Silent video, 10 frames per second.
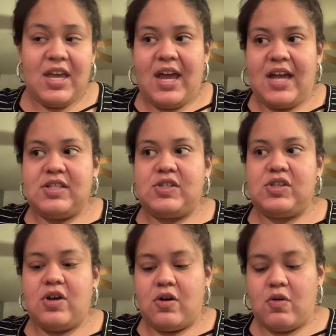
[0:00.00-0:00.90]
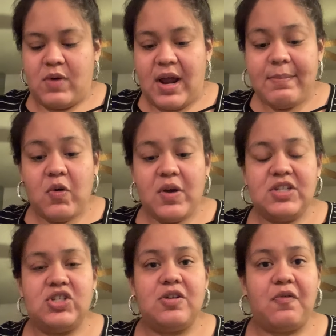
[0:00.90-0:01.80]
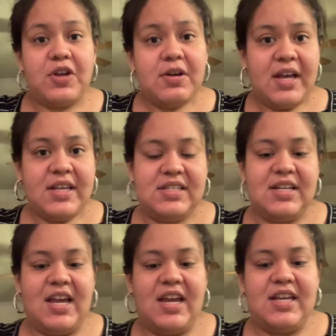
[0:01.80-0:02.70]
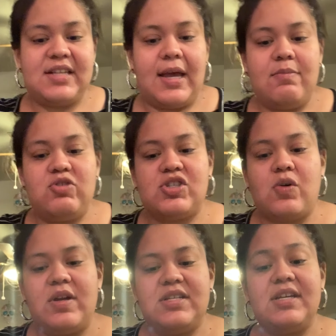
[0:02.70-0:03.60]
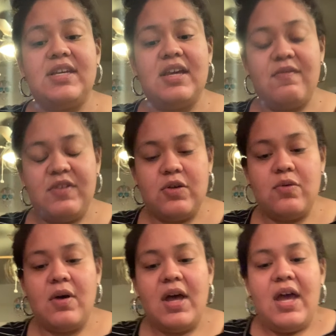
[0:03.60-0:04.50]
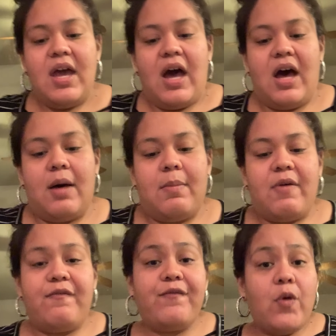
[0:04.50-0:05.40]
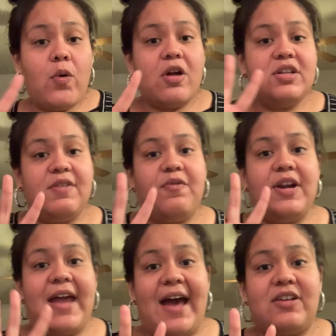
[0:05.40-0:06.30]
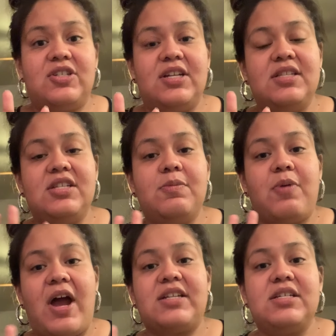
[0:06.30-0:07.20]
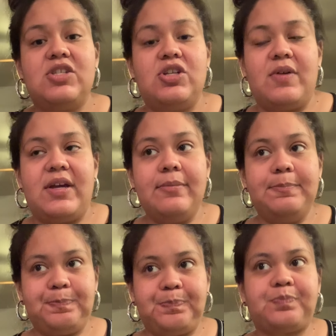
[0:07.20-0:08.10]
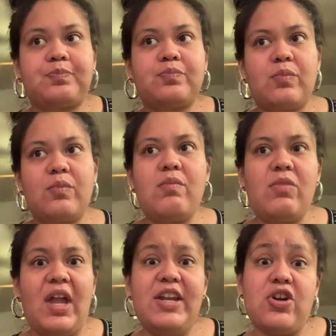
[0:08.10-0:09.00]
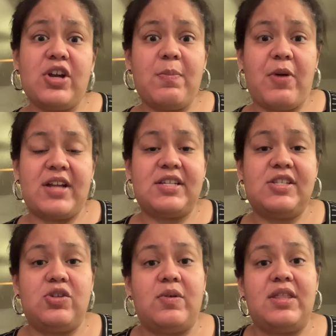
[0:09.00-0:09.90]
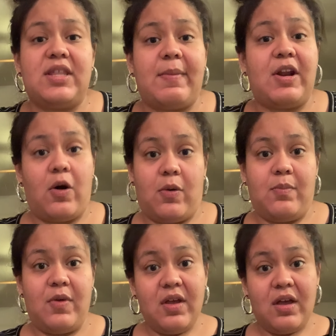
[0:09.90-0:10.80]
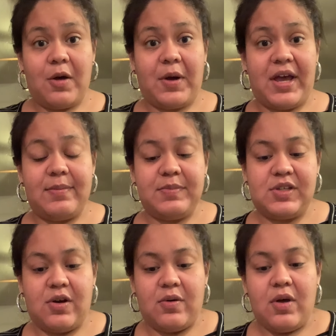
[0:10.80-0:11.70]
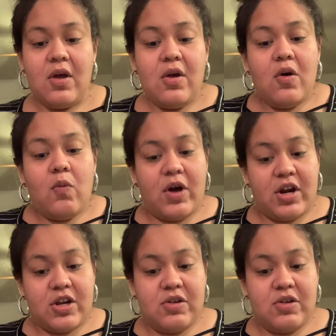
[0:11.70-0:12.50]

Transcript: And so what I'm going to do for you guys today is I am just going to give you 4 different actions to practice doing, and you're gonna practice doing them at home, okay? So what are